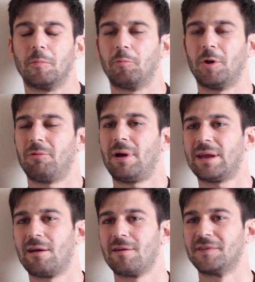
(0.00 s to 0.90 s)
What do I
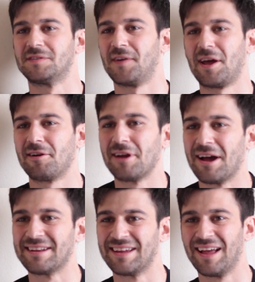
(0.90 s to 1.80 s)
care if he's fat or
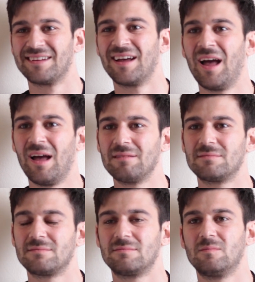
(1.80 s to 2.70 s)
not?
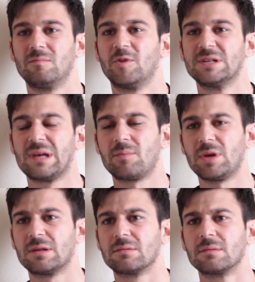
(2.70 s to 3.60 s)
What does that
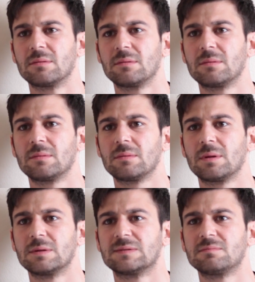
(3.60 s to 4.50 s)
mean?
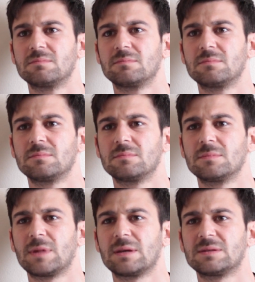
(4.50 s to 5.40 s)
Is
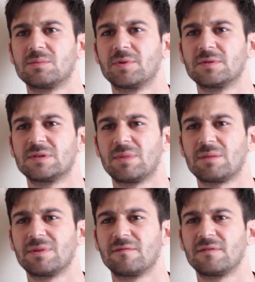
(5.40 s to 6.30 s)
that supposed to
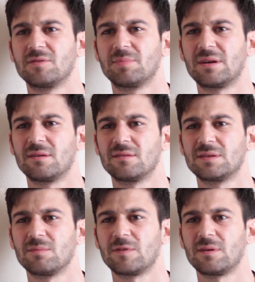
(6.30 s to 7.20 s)
make me feel better or
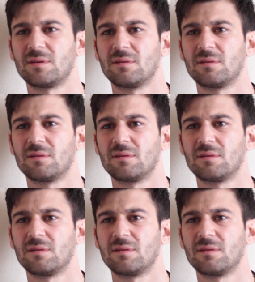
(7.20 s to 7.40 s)
something?